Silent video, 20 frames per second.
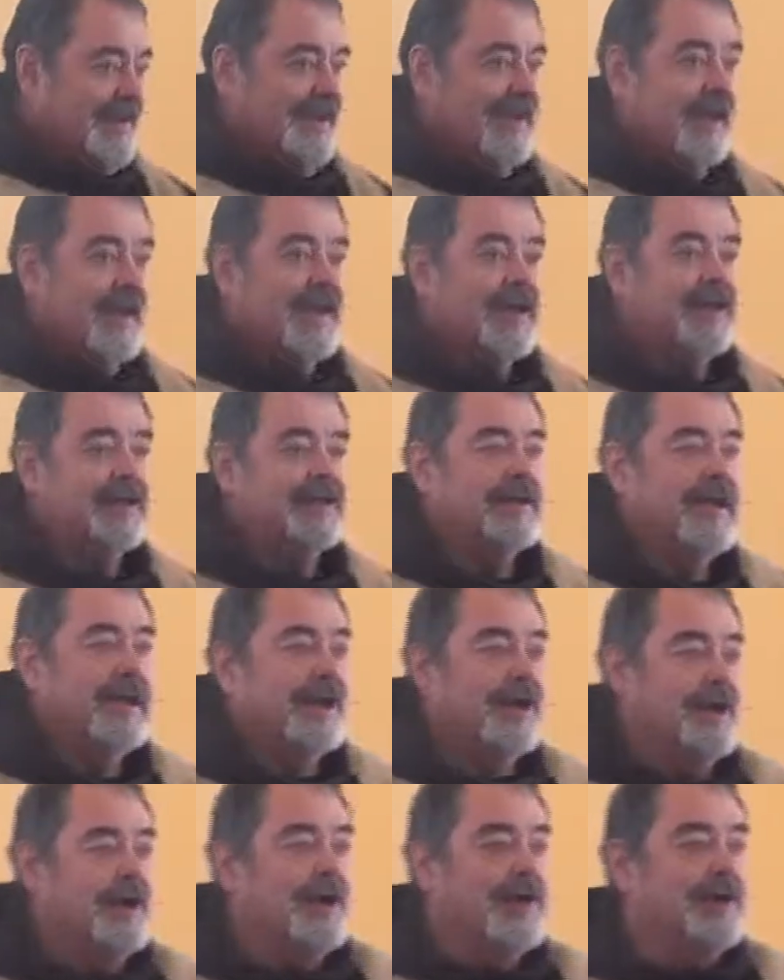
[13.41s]

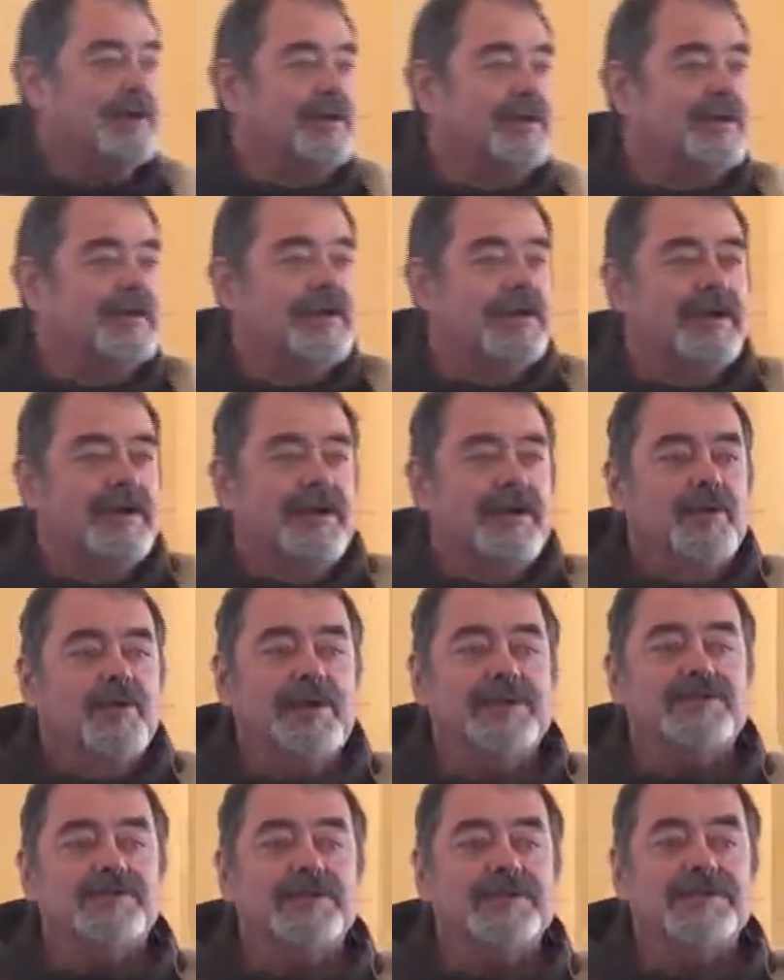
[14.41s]
How long?
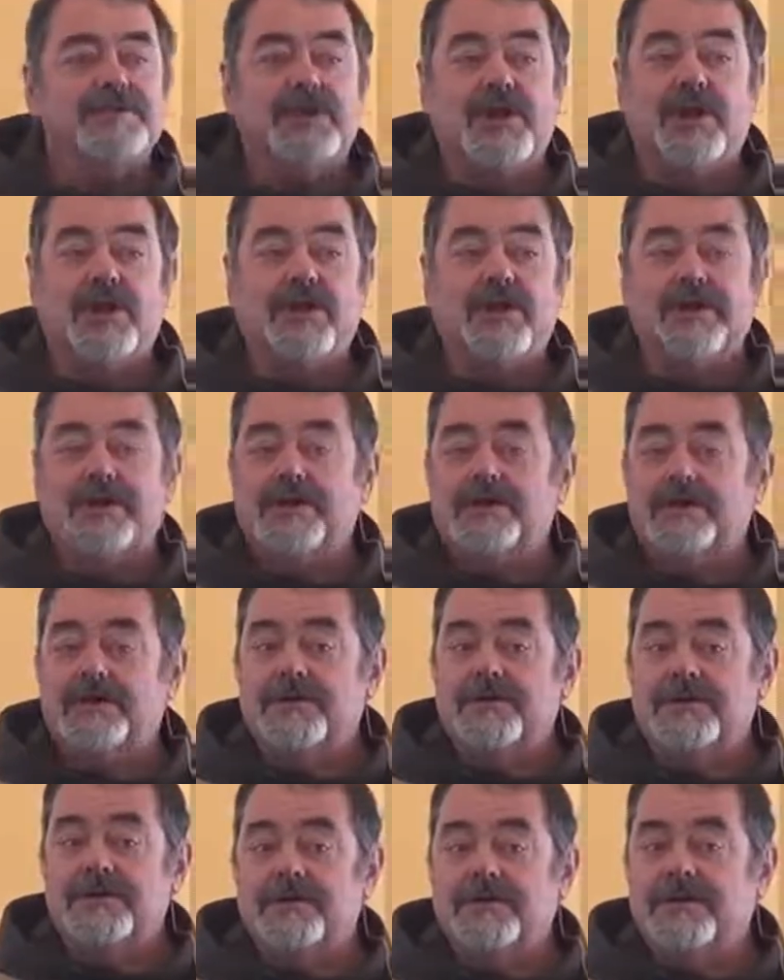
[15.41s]
Which one's longer?
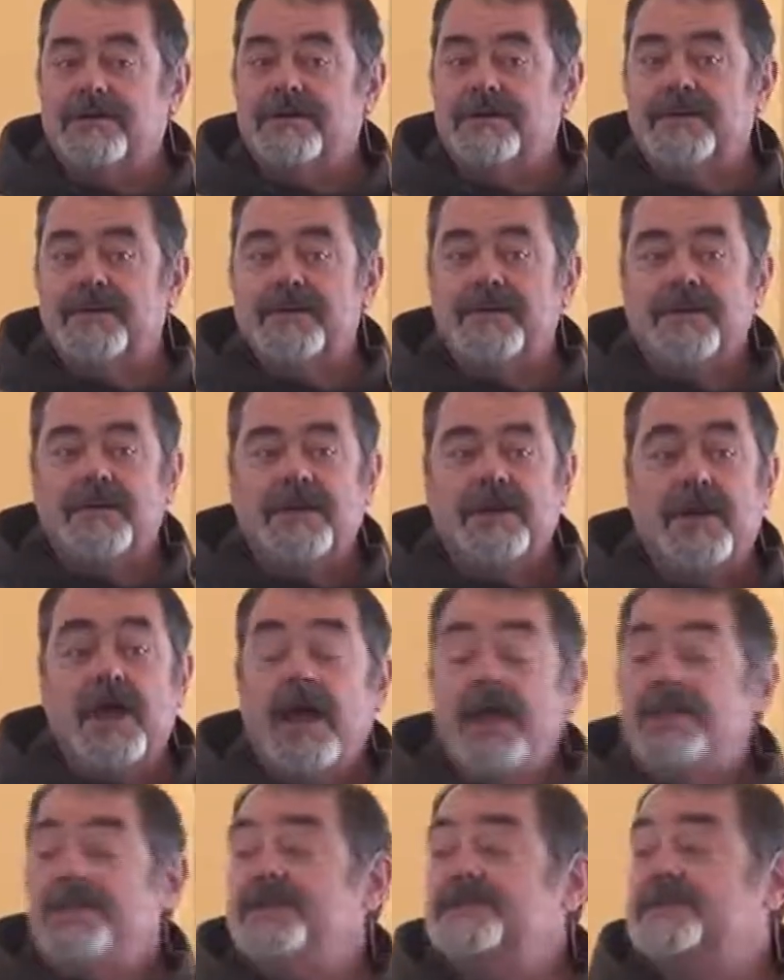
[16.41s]

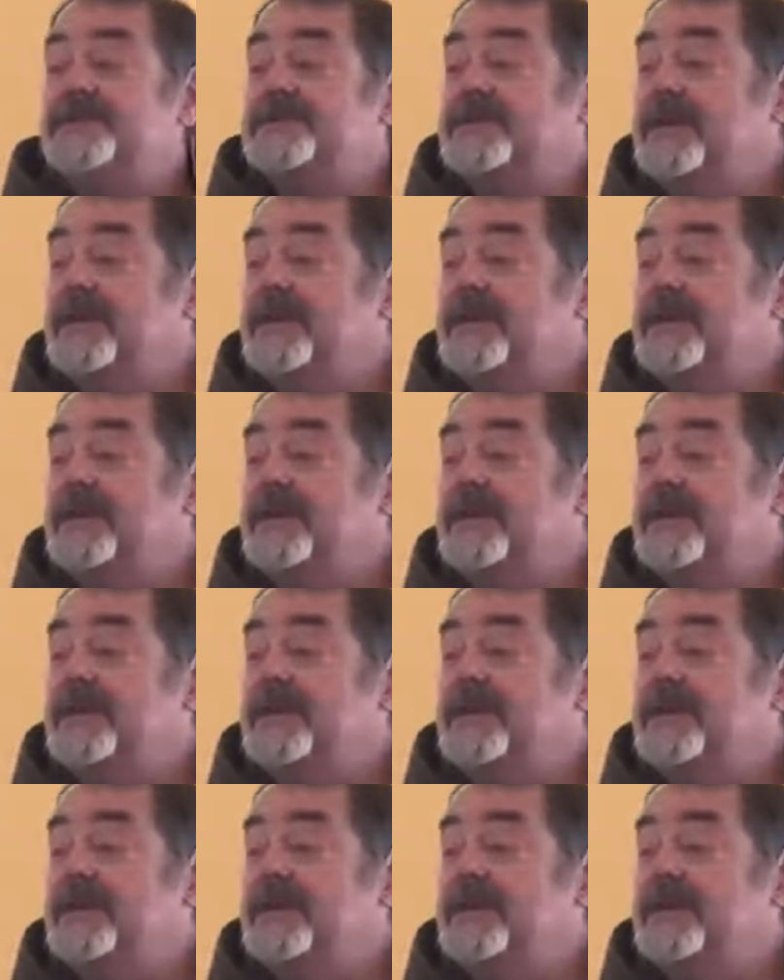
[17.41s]
This is